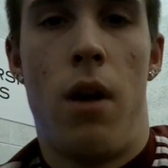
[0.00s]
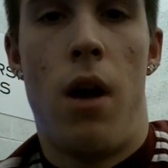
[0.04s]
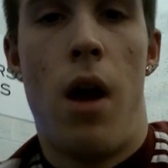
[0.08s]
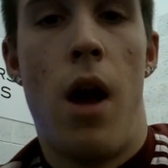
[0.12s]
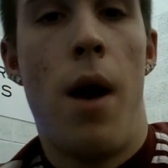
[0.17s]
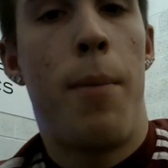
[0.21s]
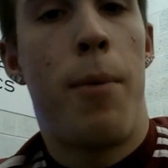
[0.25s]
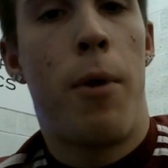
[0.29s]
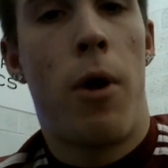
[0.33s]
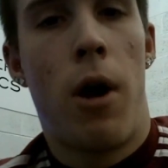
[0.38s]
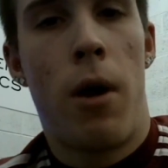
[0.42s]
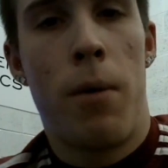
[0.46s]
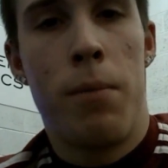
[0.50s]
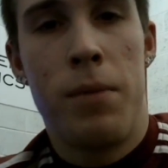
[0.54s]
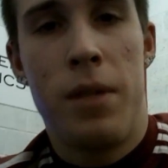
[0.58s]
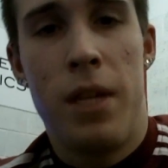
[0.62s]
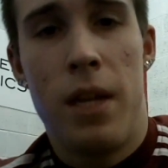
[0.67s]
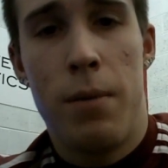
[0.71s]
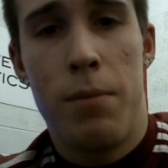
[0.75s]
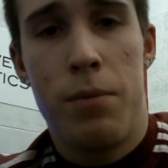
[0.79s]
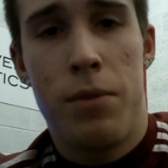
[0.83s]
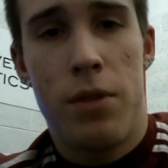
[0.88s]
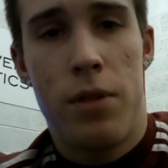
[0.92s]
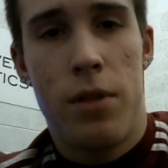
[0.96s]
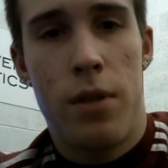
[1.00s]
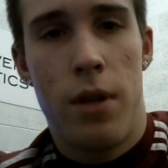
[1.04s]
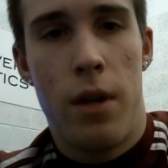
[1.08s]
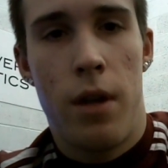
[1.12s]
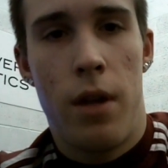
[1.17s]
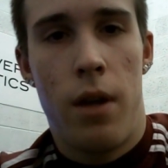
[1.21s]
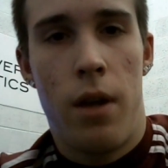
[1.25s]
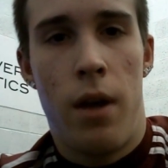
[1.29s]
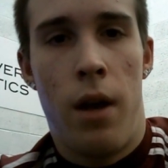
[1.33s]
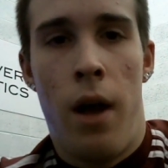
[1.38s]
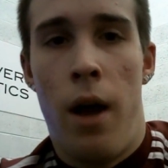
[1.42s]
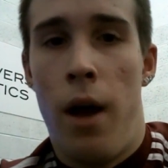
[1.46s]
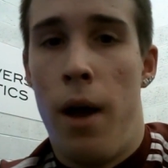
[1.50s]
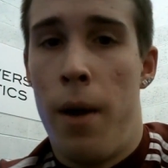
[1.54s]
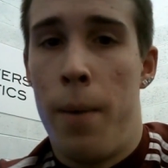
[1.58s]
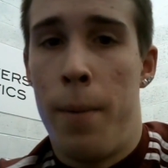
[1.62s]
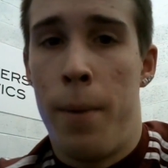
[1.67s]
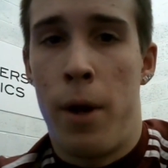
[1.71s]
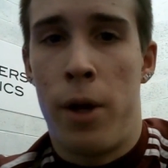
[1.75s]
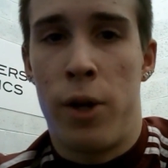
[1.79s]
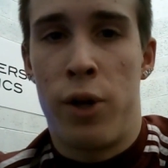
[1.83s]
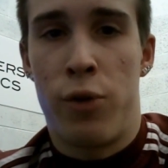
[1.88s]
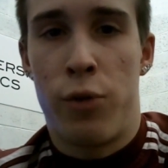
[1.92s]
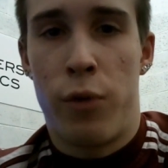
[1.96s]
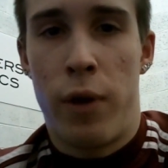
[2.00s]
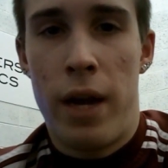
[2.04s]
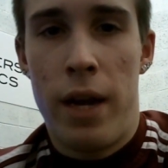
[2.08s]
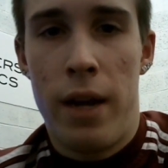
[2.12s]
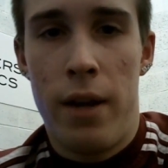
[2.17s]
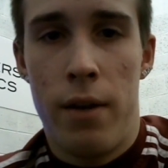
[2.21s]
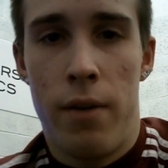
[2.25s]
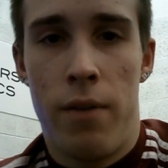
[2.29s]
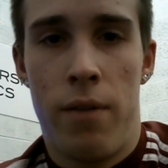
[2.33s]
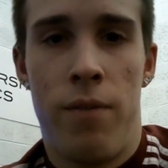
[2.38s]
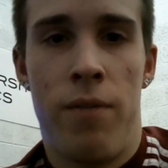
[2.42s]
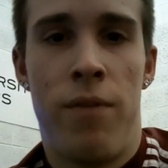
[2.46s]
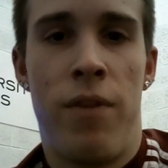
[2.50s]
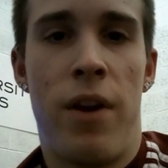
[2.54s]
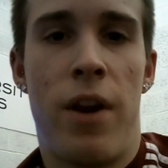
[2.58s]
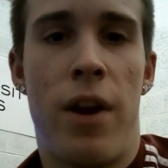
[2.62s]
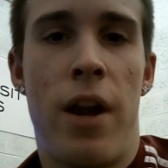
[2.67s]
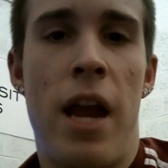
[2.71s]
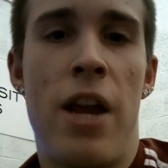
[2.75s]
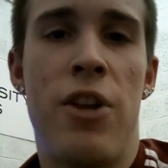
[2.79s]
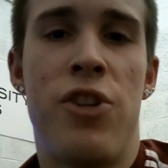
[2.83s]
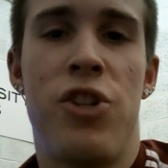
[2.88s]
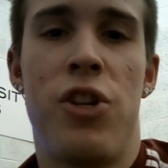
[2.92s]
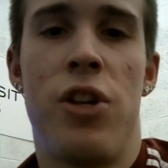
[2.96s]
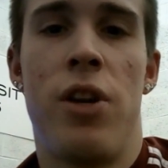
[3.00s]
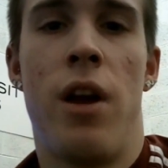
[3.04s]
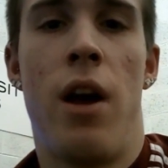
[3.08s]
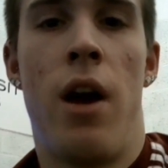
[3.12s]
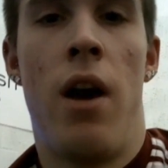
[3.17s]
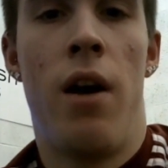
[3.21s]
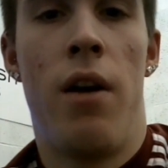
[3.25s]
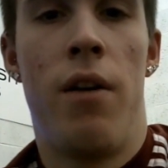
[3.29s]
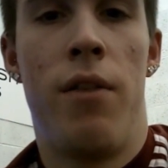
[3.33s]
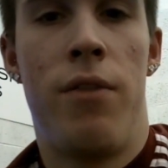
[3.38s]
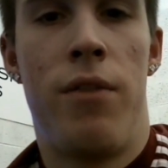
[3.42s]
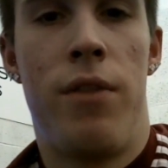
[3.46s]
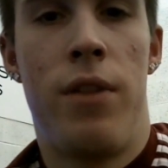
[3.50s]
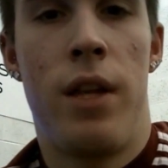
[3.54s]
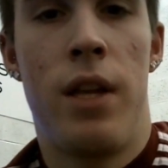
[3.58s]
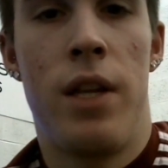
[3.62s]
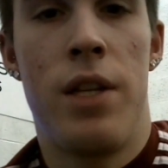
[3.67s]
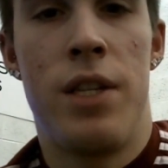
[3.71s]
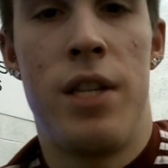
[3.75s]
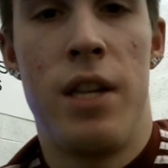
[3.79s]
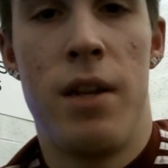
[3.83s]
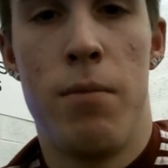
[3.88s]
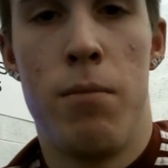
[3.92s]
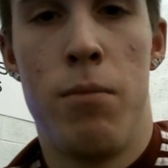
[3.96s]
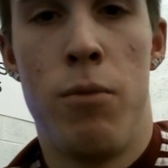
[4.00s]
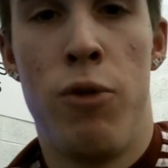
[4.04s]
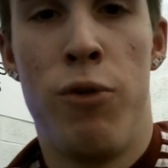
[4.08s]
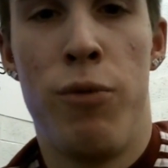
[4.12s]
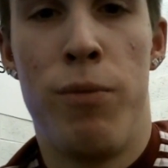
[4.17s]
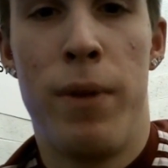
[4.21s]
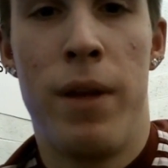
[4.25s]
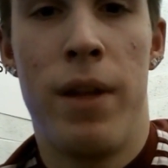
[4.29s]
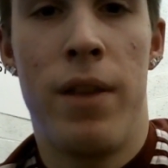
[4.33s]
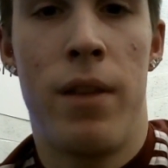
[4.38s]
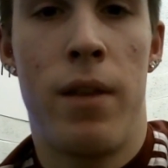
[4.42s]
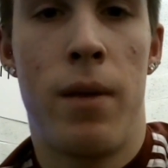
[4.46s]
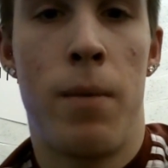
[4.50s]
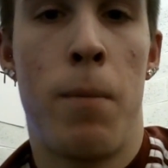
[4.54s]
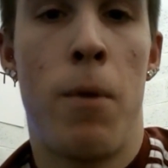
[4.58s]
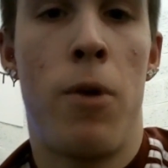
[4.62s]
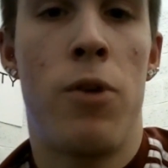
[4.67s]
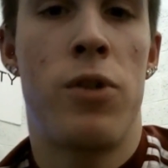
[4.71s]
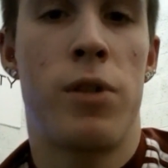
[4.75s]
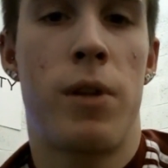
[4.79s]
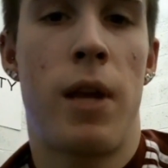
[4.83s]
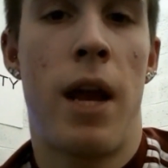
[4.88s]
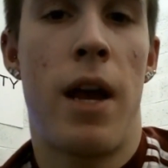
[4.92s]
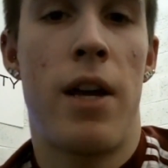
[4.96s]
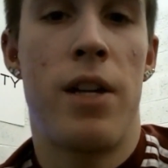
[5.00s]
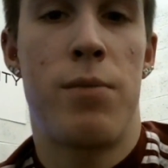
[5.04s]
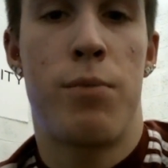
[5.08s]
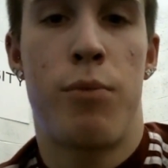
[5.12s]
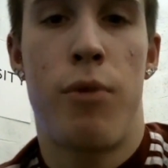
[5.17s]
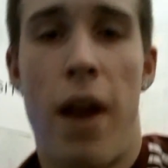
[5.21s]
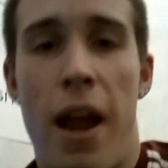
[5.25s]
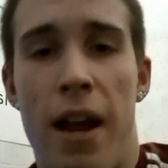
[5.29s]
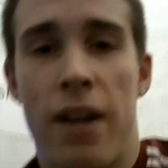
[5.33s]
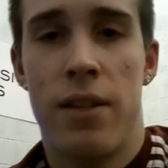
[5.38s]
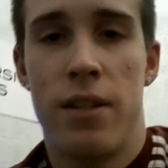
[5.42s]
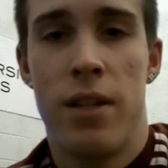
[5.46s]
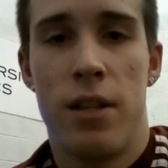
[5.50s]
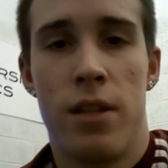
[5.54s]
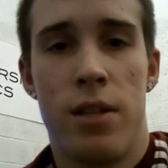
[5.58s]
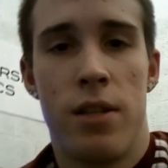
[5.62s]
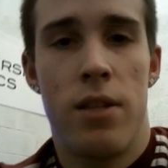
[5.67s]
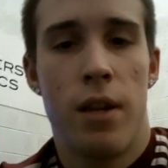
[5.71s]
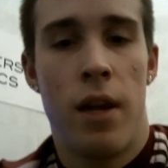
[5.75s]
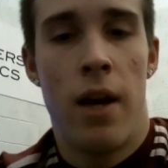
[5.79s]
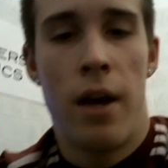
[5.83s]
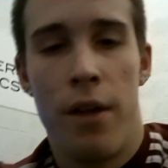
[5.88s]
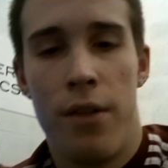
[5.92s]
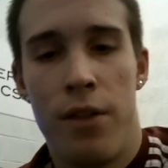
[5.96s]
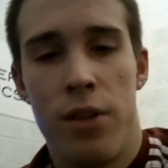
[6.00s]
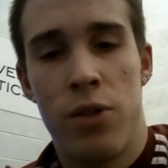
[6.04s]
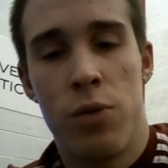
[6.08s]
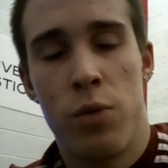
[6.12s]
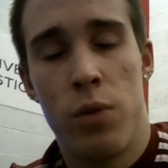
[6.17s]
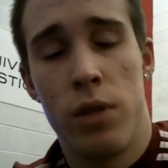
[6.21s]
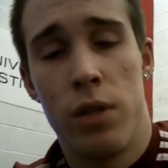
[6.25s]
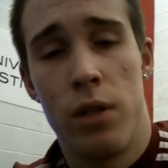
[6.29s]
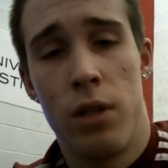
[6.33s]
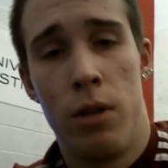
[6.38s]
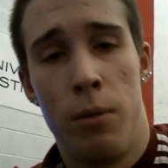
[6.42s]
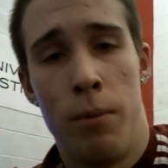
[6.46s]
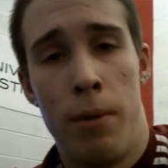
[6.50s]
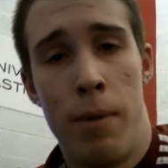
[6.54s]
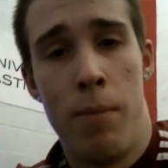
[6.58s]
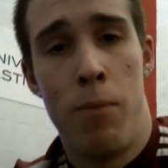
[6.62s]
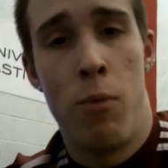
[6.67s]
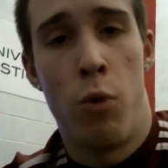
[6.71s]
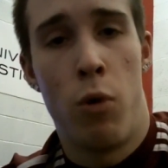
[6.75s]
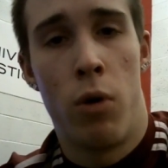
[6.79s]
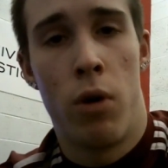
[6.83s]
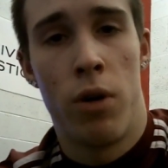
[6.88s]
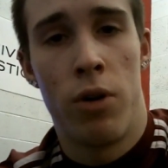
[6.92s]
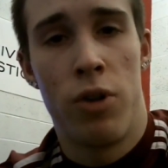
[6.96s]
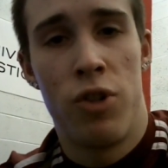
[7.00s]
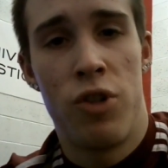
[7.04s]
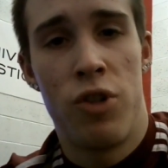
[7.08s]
Upper arm dips, a great variation of the dip movement that most guys practice. This one's a little bit more